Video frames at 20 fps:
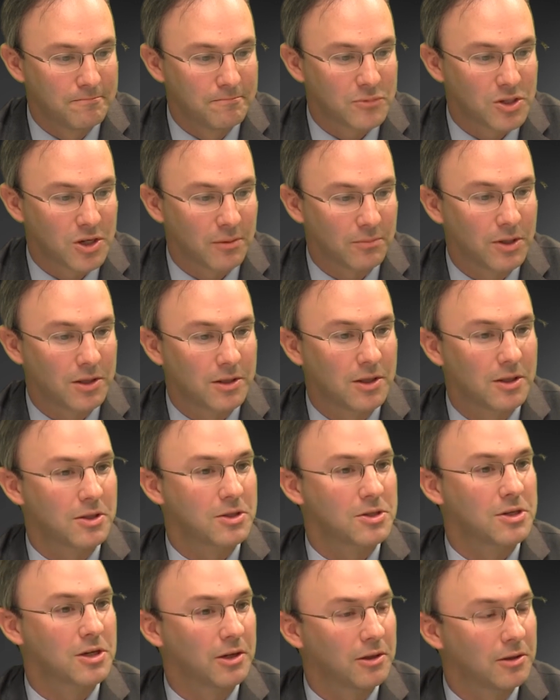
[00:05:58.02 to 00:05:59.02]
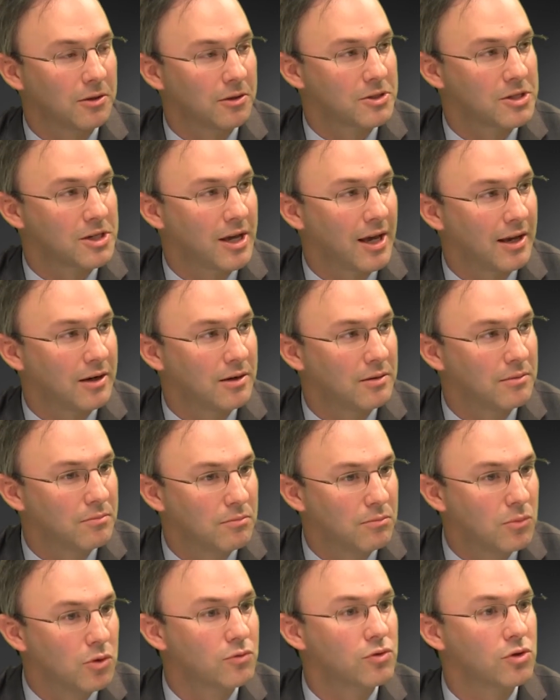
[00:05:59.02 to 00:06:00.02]
something that the Senate looks at
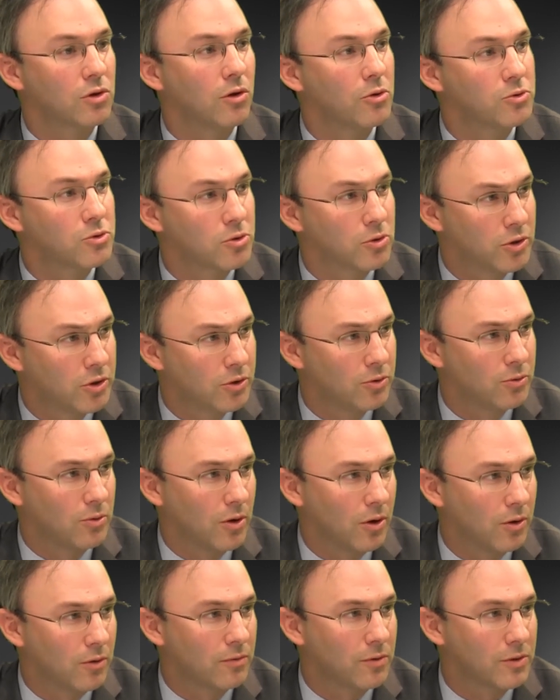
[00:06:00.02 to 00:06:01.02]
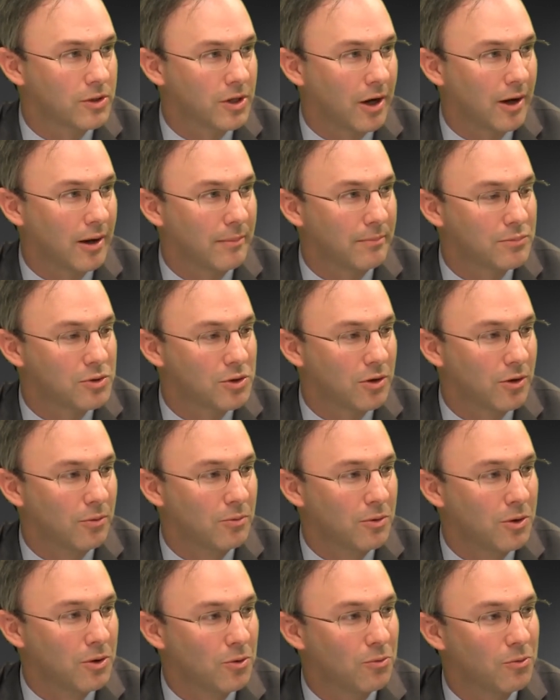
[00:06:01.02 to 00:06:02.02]
and moves closer to over time.
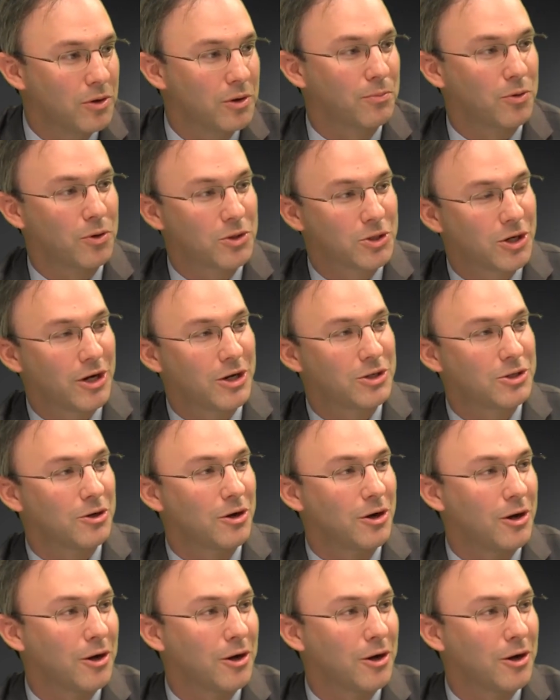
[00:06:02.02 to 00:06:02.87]
So we appreciate your